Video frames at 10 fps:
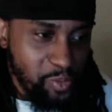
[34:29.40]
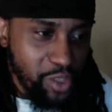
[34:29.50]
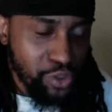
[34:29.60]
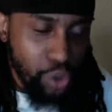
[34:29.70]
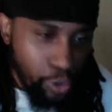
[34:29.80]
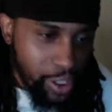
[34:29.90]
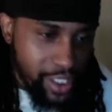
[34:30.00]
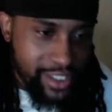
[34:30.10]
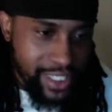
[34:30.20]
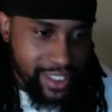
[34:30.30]

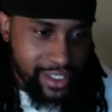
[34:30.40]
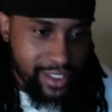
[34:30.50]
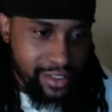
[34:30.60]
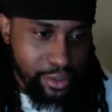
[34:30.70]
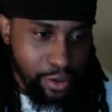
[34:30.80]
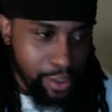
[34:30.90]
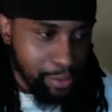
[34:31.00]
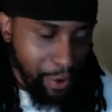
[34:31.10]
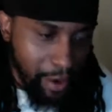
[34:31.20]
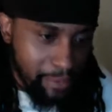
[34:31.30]
organizations or
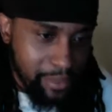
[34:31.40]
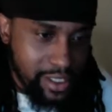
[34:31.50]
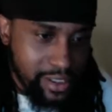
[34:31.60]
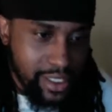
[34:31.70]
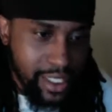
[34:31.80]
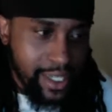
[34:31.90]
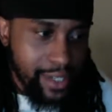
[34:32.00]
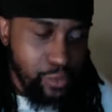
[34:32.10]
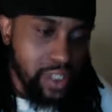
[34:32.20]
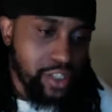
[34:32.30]
departments
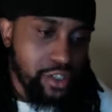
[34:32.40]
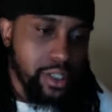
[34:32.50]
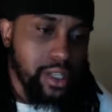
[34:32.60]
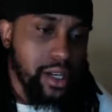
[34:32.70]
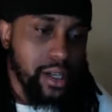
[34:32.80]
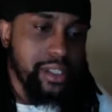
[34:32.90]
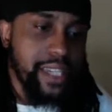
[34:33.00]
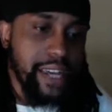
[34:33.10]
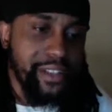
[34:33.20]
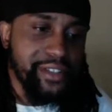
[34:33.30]
in which you can
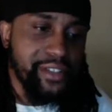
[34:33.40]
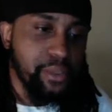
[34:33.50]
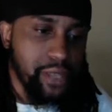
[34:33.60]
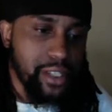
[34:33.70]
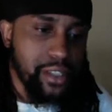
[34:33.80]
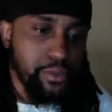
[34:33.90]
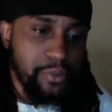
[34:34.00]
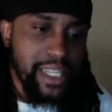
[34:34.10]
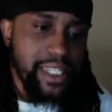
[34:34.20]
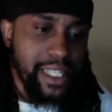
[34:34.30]
contact the students who
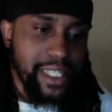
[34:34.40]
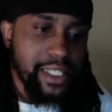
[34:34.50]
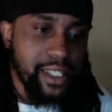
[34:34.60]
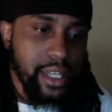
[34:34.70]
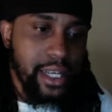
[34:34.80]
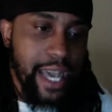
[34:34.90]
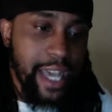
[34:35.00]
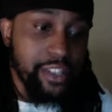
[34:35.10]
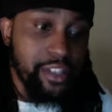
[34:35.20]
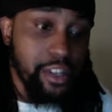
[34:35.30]
may need
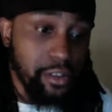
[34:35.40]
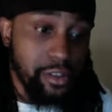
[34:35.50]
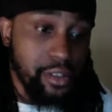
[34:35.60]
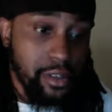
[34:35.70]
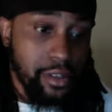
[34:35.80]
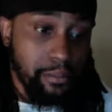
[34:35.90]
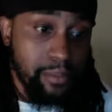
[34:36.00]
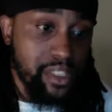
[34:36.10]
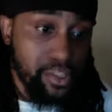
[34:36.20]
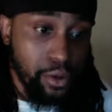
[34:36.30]
a nurse
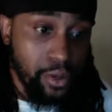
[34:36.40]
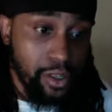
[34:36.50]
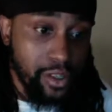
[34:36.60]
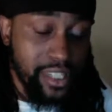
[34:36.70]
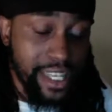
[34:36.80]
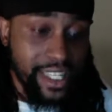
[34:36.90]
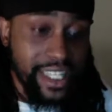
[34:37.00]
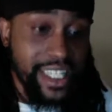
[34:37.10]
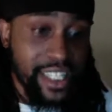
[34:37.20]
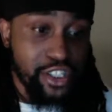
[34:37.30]
mentor that
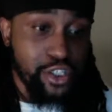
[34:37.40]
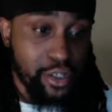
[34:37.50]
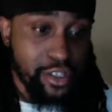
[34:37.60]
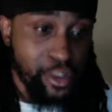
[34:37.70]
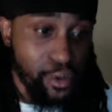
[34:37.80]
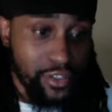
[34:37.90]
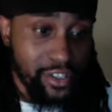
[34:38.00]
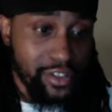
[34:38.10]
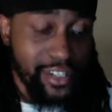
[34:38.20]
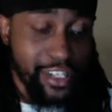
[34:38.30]
needs your
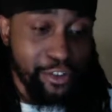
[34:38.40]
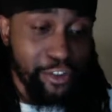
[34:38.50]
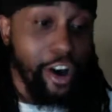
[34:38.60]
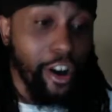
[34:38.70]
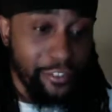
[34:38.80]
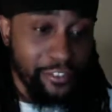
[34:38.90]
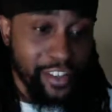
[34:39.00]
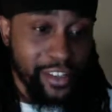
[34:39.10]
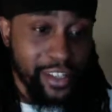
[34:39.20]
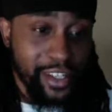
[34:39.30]
services that you're
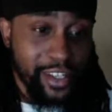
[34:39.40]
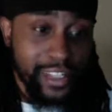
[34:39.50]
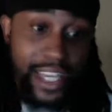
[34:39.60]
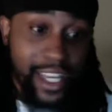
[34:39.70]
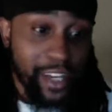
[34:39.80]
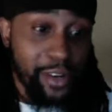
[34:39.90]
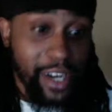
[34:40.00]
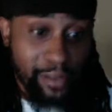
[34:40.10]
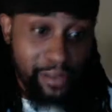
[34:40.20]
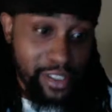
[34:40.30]
offering. They ain't gonna
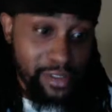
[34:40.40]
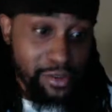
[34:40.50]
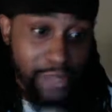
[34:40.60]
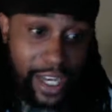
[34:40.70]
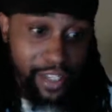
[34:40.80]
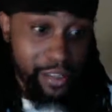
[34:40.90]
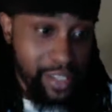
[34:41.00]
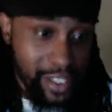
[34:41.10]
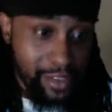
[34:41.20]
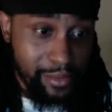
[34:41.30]
come to you. You got to go to
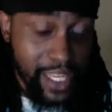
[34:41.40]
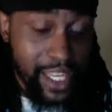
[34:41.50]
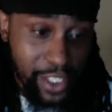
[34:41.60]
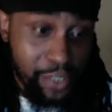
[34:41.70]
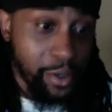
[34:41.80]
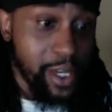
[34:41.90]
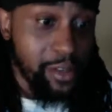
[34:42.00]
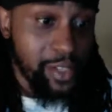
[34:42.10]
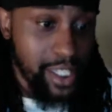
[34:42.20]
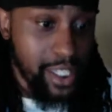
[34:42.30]
them. And you know what they're gonna
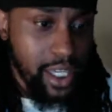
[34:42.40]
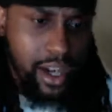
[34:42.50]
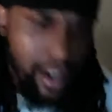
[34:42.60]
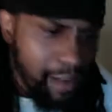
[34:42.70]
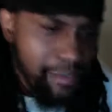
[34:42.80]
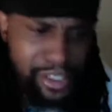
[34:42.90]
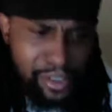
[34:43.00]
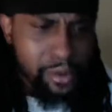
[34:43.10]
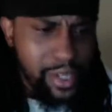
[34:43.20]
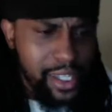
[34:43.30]
say? Oh man, you know
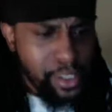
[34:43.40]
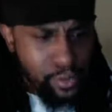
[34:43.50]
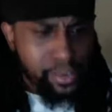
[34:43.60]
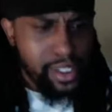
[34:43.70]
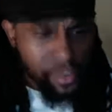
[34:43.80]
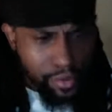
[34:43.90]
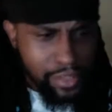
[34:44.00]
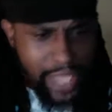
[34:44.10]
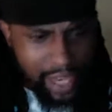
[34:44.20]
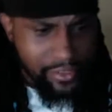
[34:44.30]
what? It would be cool to
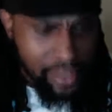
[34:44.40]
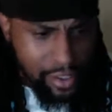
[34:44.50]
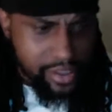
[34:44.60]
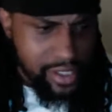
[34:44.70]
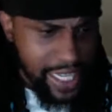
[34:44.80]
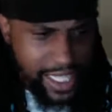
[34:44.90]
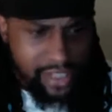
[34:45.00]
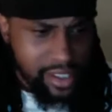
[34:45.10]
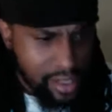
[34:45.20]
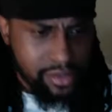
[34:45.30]
have a nurse that I can
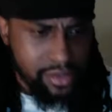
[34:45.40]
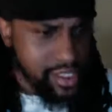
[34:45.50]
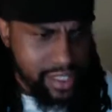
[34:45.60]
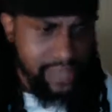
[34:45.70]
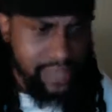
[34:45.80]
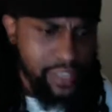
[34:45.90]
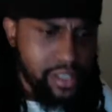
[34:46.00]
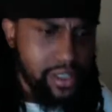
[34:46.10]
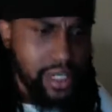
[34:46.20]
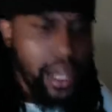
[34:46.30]
talk to that's in the
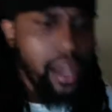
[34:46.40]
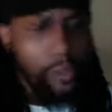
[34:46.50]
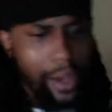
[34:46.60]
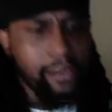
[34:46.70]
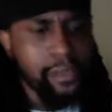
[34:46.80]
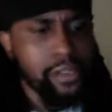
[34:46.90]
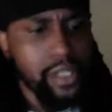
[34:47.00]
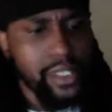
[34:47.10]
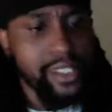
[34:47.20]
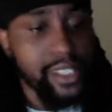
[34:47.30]
field while I'm doing
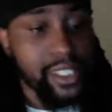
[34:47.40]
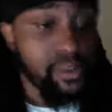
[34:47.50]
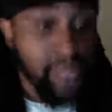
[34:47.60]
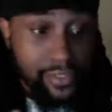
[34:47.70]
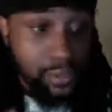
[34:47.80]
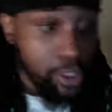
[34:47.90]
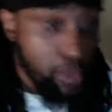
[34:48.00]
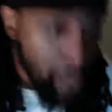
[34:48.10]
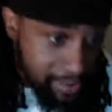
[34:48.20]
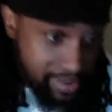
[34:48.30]
this. And then you give them your
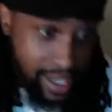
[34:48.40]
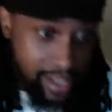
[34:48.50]
website.